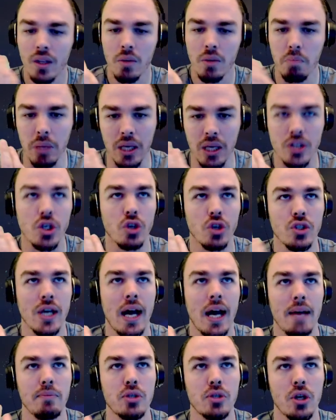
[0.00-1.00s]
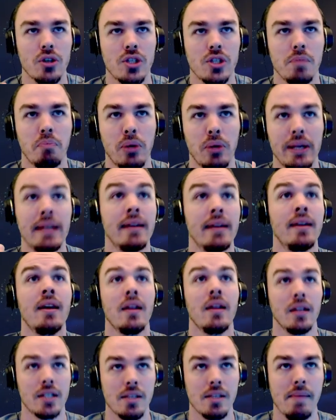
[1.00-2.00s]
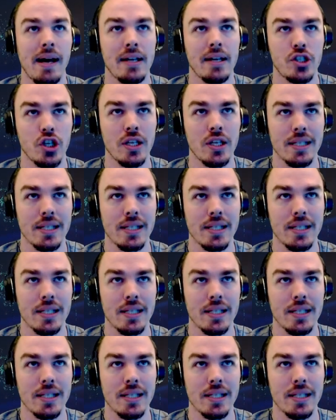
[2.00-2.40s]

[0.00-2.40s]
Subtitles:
because our time starts in Britain, let's imagine